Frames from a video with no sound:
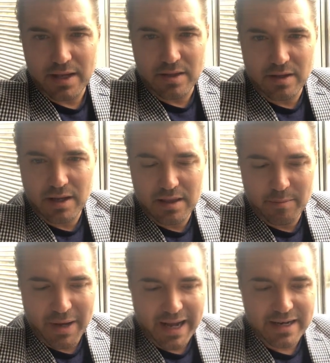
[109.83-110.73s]
and, the, and the
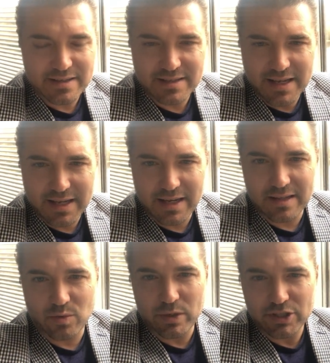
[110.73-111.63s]
mind is thinking
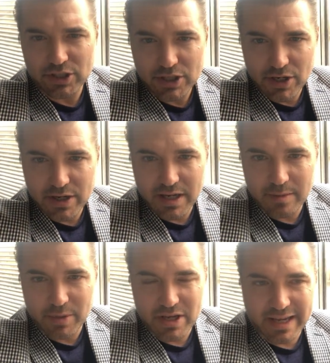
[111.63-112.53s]
and the wheels are
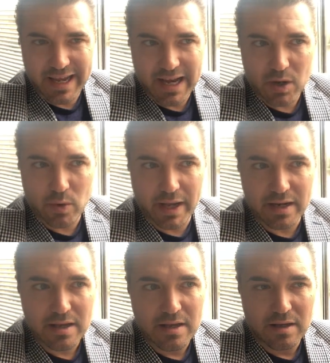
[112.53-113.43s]
turning, but you can't quite